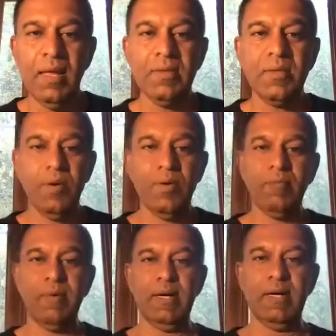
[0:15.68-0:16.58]
So
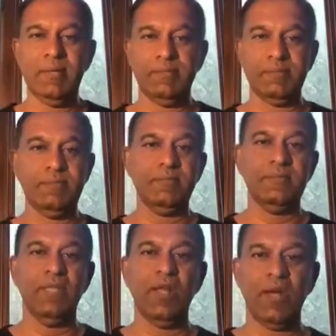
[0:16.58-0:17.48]
a
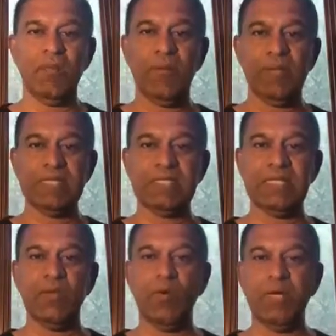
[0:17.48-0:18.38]
lot of people still
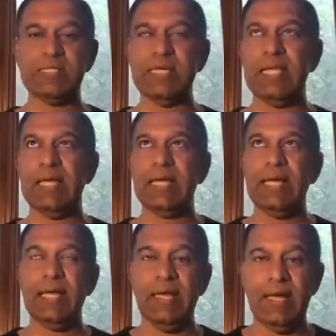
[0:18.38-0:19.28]
go and say like,
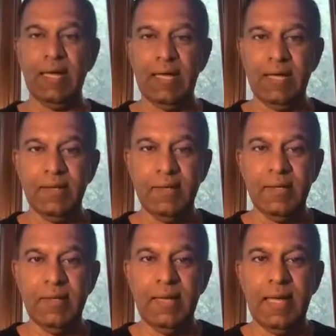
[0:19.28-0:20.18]
hey,
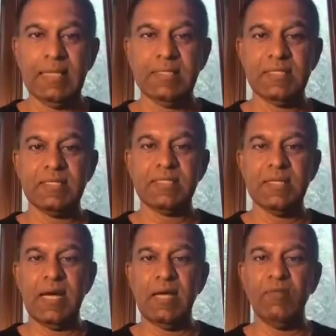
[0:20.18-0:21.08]
as a
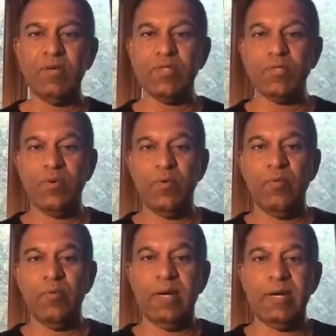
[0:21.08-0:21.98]
tester, I want
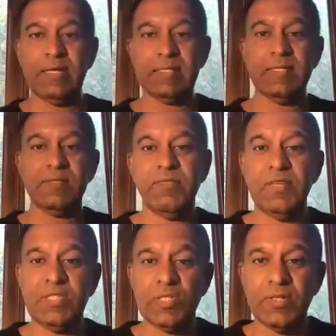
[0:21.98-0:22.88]
to test this
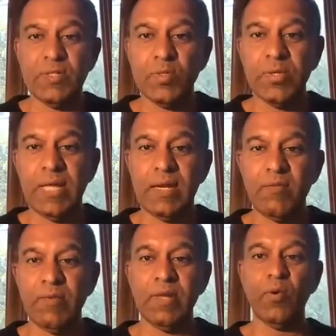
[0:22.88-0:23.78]
feature so that
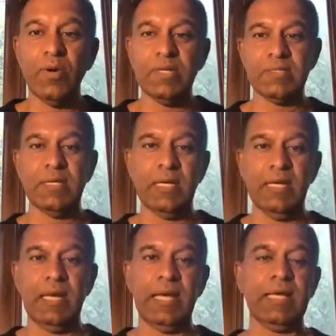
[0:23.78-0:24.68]
when the code is
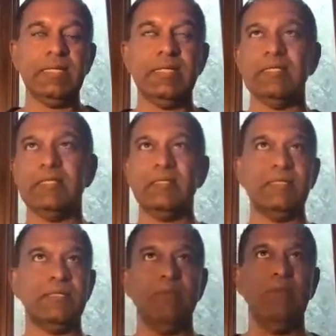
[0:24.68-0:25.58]
ready, I can test the system.